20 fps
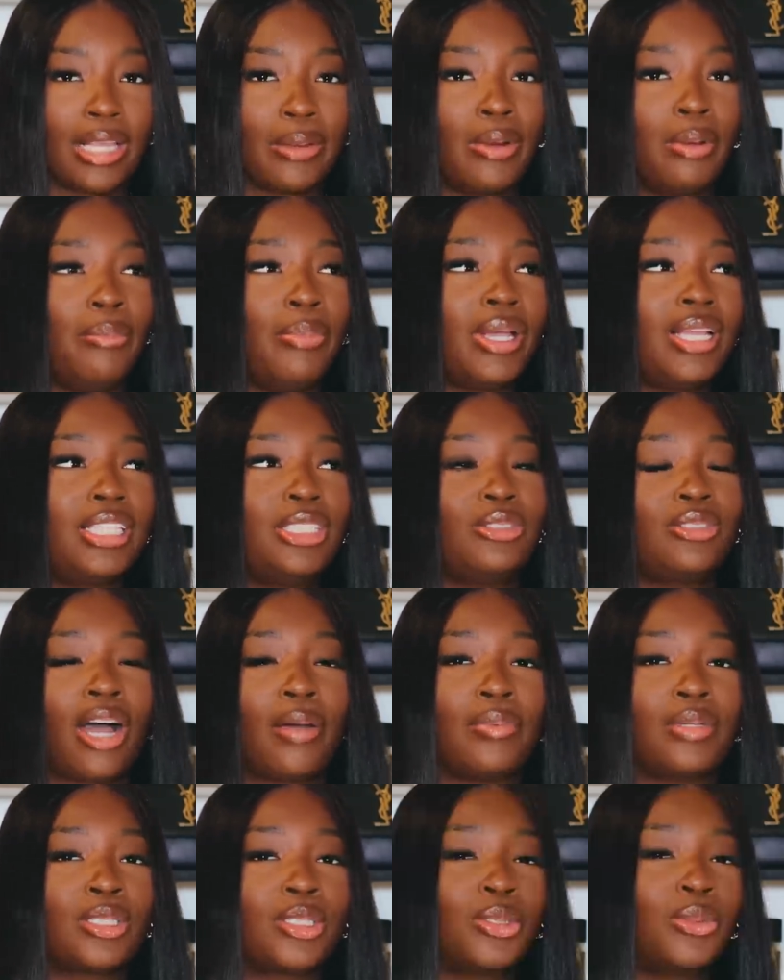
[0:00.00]
They were barely
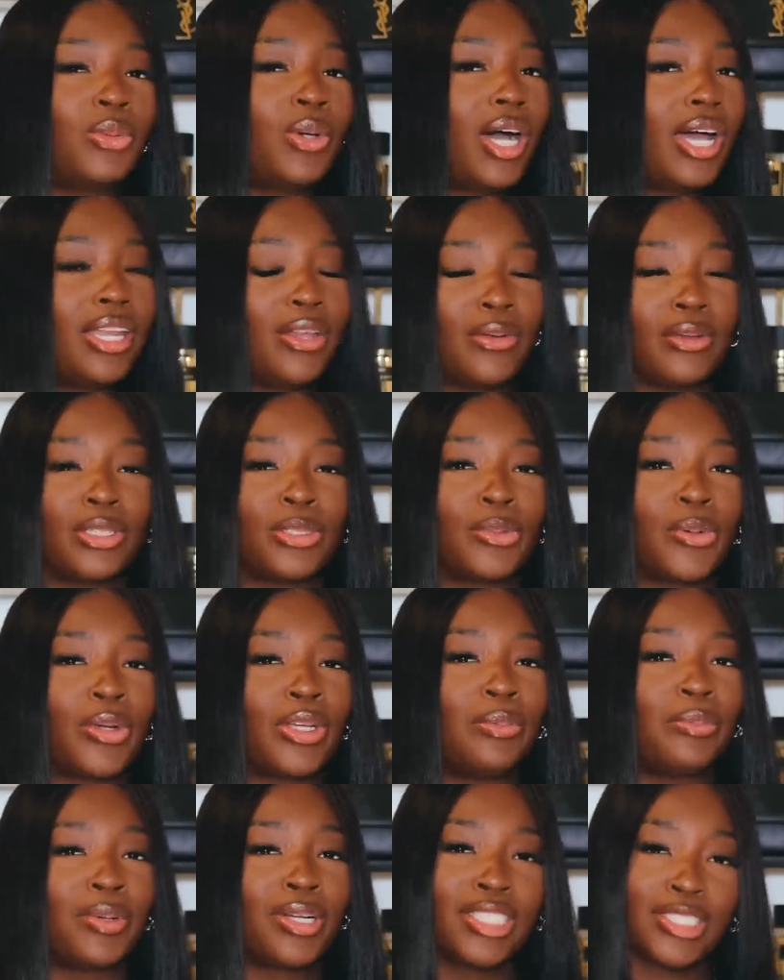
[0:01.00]
dropping 200 on a
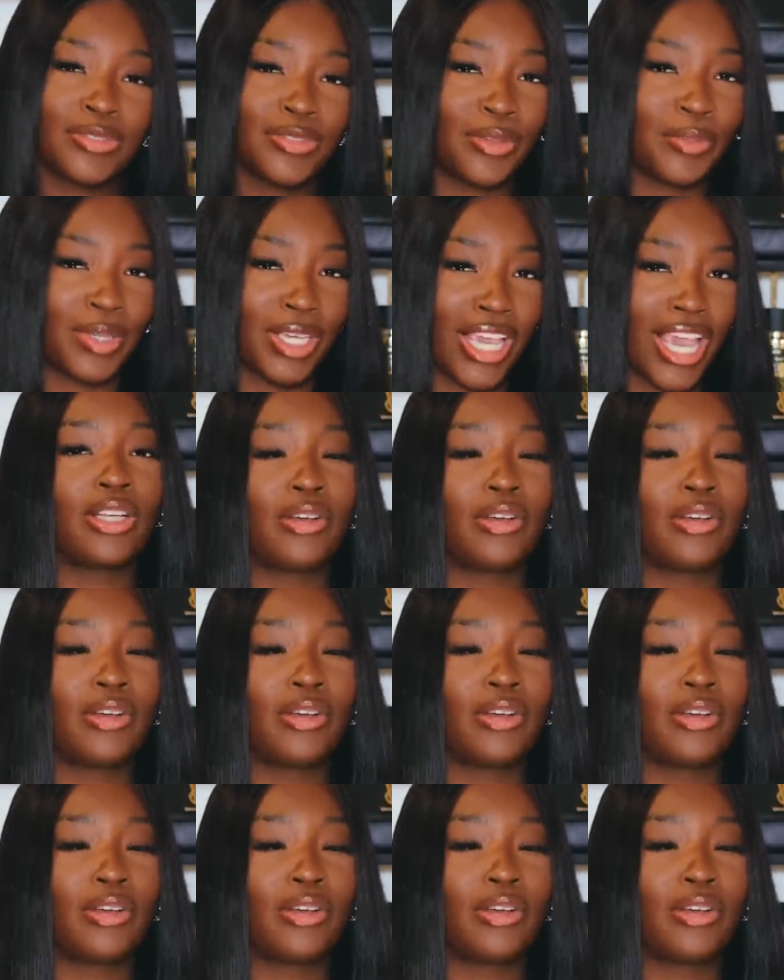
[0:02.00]
Tory Burch for me.